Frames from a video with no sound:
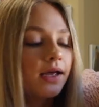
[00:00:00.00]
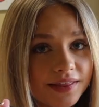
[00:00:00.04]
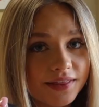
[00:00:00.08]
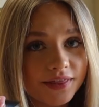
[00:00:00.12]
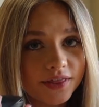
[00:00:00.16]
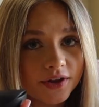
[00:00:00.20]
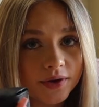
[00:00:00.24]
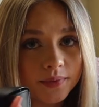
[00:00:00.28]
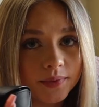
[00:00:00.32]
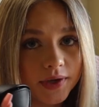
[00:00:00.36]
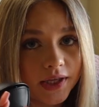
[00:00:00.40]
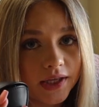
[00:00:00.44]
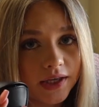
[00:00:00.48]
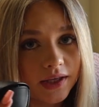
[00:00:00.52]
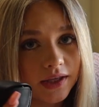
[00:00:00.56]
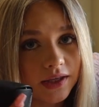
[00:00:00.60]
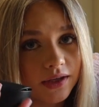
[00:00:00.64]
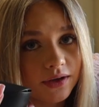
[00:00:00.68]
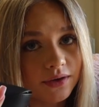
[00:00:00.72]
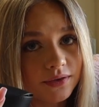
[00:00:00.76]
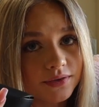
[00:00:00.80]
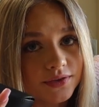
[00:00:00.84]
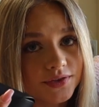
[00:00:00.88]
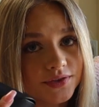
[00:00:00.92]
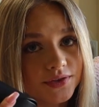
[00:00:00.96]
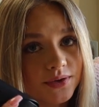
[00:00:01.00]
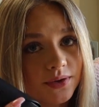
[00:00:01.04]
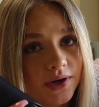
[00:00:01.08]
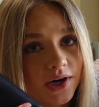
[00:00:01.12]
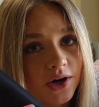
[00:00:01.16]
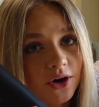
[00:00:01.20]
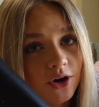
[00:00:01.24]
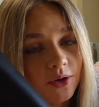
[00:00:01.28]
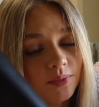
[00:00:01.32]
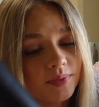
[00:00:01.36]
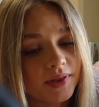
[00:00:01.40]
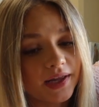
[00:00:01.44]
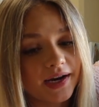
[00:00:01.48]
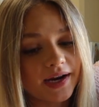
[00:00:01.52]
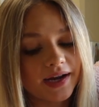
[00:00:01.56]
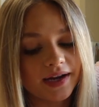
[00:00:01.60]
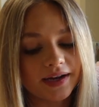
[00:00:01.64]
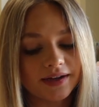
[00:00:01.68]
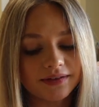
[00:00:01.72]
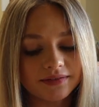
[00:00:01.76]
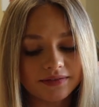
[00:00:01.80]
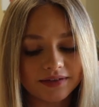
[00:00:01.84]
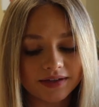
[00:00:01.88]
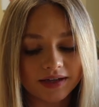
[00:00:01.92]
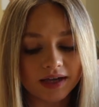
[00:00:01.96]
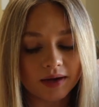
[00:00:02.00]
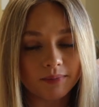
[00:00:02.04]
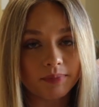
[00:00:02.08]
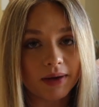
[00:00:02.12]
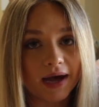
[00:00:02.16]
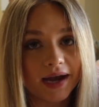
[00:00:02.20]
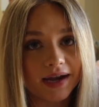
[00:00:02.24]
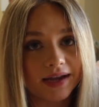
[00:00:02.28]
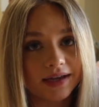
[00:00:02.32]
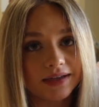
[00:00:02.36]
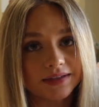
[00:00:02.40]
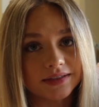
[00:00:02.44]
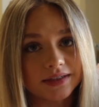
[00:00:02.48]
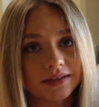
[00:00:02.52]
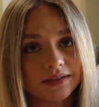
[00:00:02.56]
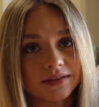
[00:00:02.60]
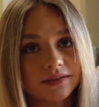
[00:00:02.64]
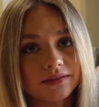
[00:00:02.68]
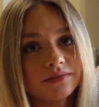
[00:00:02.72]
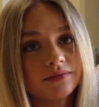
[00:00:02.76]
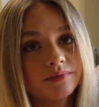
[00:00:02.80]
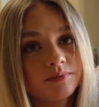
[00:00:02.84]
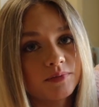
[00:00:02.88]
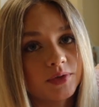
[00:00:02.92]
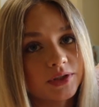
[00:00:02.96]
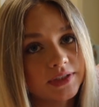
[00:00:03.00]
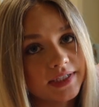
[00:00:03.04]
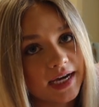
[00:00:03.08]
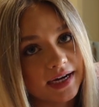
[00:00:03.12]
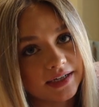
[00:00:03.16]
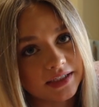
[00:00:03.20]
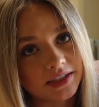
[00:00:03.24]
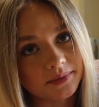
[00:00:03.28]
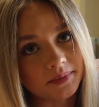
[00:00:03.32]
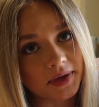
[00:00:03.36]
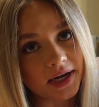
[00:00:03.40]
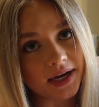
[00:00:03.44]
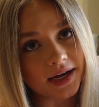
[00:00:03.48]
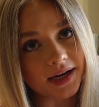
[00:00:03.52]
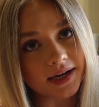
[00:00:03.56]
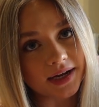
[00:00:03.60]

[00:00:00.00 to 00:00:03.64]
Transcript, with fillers: They're really cute, so I hope that I get back into protecting my